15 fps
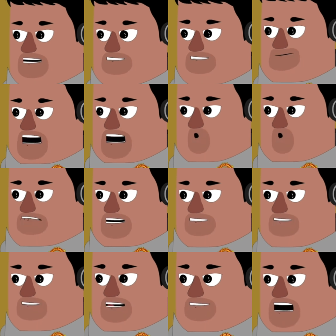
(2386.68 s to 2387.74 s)
another team,
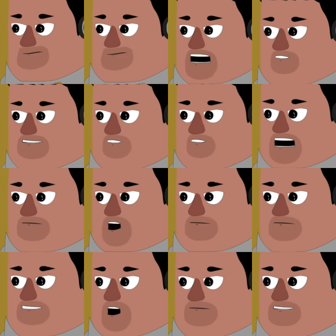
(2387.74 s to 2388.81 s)
Close your eyes.
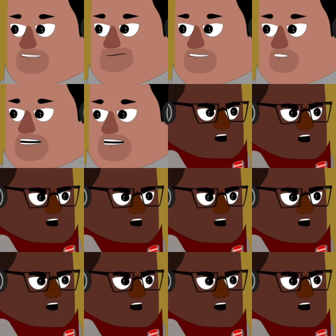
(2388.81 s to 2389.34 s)
Imagine if it's Manchester